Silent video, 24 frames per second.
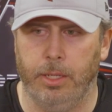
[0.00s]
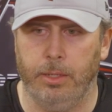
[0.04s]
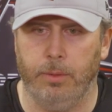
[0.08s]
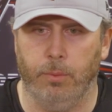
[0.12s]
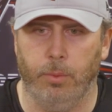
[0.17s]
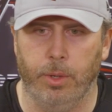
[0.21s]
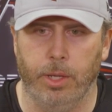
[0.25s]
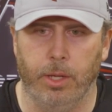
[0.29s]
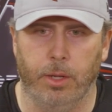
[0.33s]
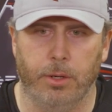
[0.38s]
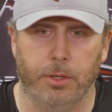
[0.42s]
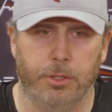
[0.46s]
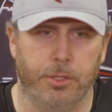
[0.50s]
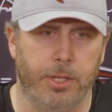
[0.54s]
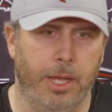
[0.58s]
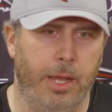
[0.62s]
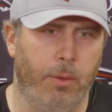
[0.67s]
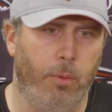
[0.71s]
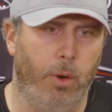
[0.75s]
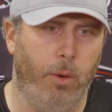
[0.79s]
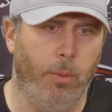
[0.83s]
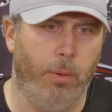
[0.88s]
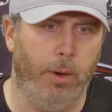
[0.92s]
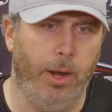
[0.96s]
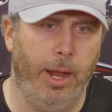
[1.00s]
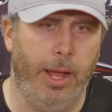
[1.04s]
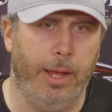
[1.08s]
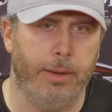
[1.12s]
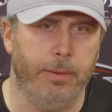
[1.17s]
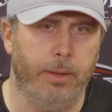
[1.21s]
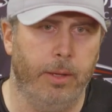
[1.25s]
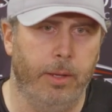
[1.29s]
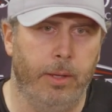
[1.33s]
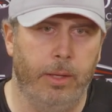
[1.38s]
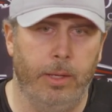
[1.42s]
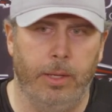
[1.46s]
and we understand where we're at,
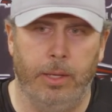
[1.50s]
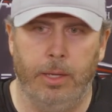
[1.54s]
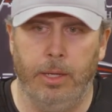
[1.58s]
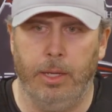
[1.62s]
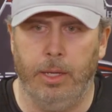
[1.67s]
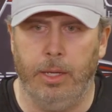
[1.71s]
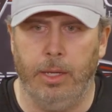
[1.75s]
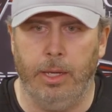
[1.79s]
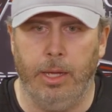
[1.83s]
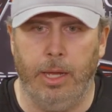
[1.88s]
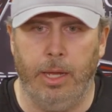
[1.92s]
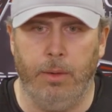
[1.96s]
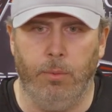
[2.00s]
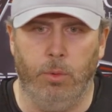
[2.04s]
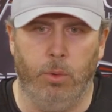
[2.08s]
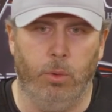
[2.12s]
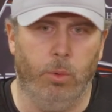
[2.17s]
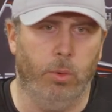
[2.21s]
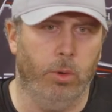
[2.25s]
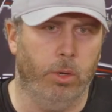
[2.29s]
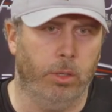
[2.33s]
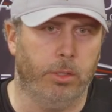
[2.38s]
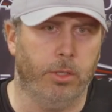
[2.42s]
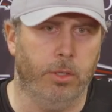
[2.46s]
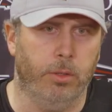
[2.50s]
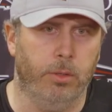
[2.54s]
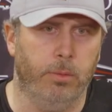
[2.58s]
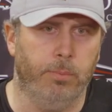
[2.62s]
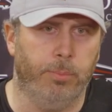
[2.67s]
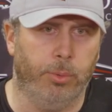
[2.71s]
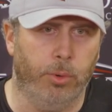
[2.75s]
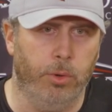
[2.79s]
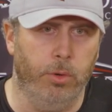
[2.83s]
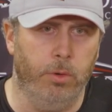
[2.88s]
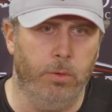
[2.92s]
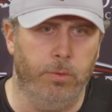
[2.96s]
and we'll work to
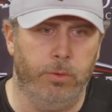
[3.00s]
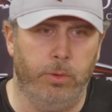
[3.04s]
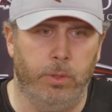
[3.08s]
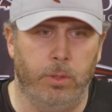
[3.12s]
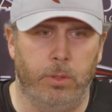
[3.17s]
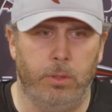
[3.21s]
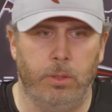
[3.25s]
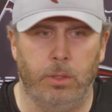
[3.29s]
improve